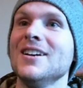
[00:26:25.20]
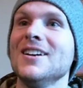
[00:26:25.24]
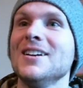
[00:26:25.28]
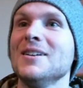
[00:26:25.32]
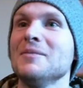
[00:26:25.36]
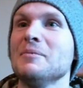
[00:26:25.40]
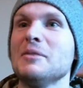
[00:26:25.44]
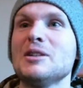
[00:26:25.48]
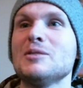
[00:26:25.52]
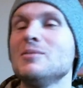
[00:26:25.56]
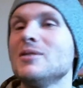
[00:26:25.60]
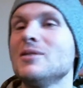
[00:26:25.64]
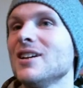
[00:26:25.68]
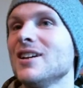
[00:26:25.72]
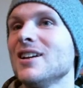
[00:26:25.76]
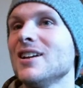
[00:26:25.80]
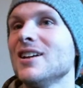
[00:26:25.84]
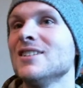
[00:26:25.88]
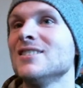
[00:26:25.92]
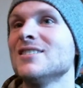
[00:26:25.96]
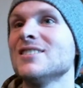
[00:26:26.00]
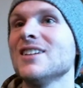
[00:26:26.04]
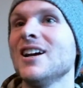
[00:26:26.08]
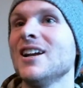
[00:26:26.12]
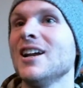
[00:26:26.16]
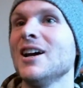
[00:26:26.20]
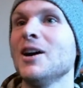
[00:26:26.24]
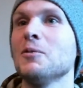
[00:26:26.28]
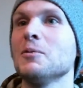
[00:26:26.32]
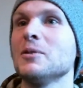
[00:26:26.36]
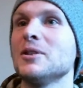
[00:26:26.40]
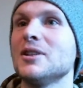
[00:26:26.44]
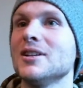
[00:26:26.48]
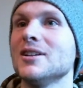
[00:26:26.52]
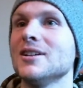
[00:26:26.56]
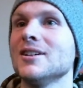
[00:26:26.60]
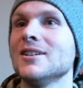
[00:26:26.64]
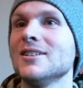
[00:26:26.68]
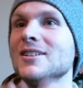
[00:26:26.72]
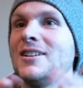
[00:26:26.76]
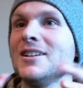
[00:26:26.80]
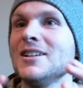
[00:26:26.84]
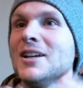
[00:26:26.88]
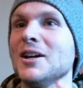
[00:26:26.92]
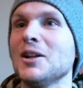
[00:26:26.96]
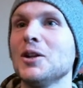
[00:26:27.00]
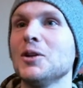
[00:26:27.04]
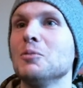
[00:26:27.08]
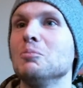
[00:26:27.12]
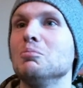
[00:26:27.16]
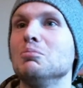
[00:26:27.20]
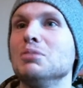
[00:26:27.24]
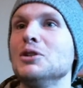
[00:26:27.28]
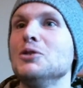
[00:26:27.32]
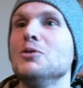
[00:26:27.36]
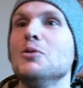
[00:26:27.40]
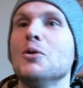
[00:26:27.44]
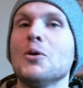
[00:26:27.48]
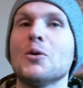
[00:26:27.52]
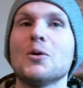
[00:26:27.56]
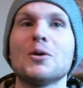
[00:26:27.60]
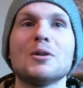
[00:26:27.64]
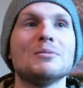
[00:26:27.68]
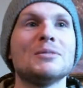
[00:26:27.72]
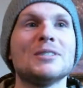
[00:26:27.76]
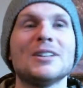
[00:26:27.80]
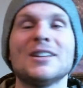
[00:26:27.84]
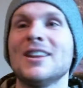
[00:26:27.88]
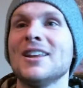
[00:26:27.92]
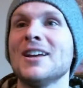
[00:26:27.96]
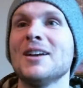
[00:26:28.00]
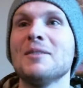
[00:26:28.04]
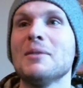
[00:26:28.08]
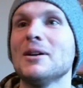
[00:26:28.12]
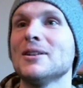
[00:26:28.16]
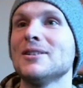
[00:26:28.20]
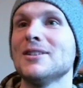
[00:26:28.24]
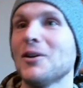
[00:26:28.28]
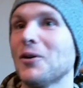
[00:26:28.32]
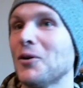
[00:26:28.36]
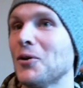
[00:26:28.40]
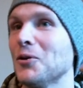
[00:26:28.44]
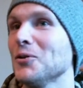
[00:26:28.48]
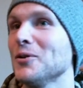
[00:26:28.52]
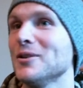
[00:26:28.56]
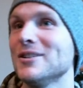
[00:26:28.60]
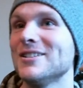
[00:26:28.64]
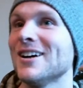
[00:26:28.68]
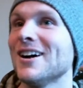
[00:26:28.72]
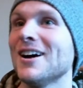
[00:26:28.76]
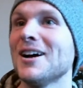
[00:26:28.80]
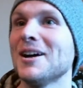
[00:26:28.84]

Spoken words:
It makes me think Inside Out with the yellow blue orbs. I think about that all the time.